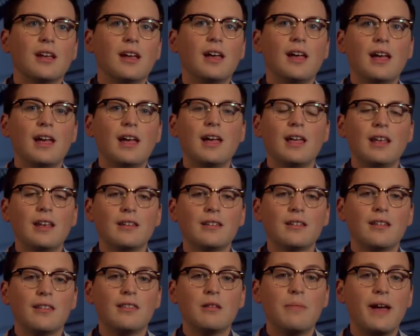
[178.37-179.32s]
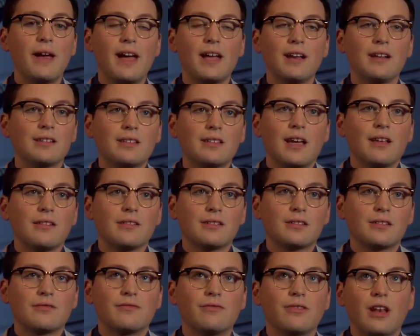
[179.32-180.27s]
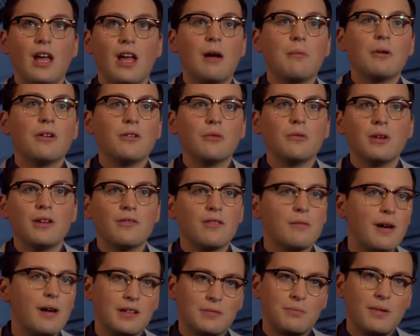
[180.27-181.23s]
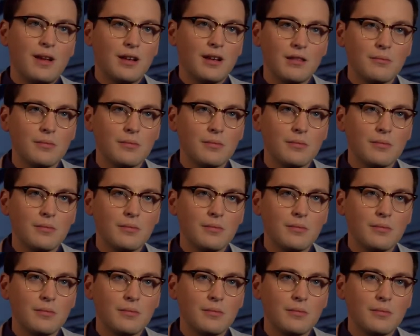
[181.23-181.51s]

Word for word: And the band sounds phenomenal. We have the best band